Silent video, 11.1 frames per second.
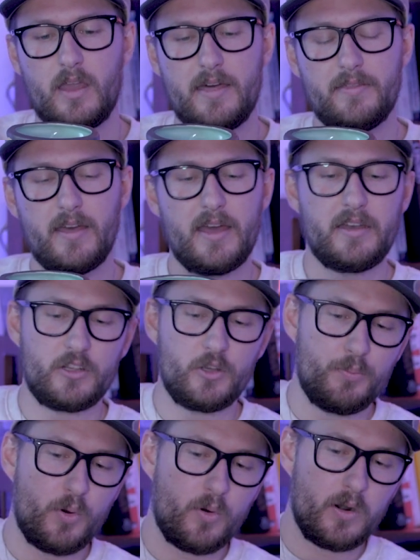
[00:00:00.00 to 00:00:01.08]
And then you
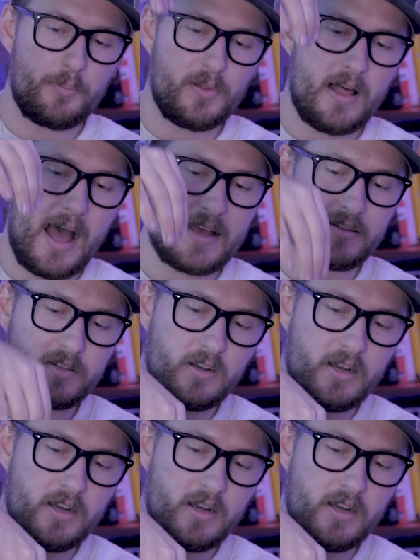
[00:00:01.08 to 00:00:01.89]
pour plaster